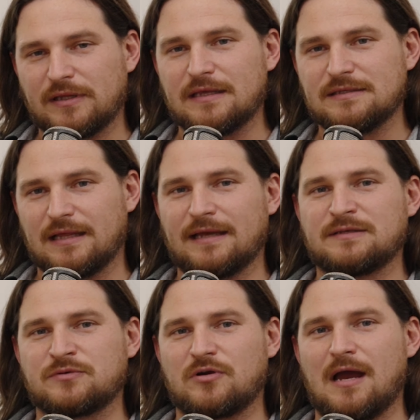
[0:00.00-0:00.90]
Please
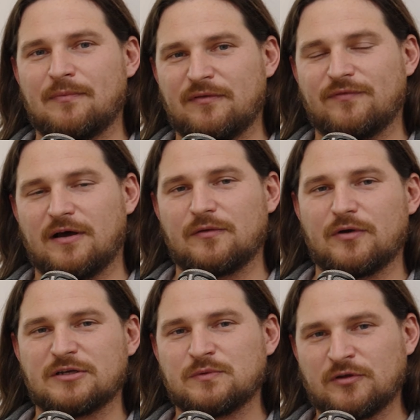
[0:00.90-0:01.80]
like, subscribe, and
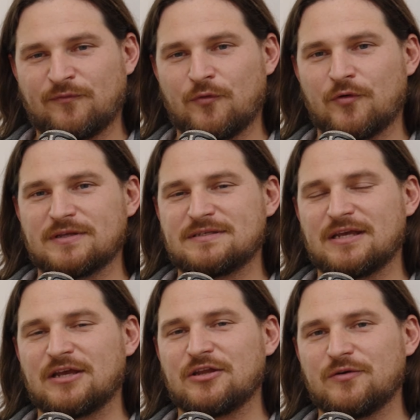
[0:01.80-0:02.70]
follow us. We look forward to
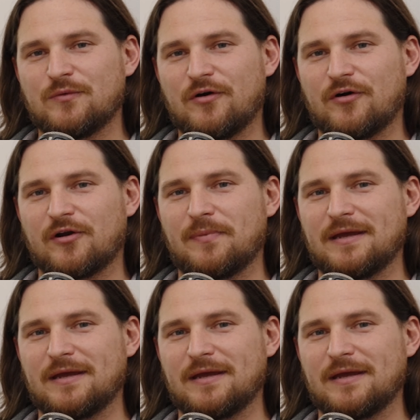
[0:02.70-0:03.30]
seeing you on our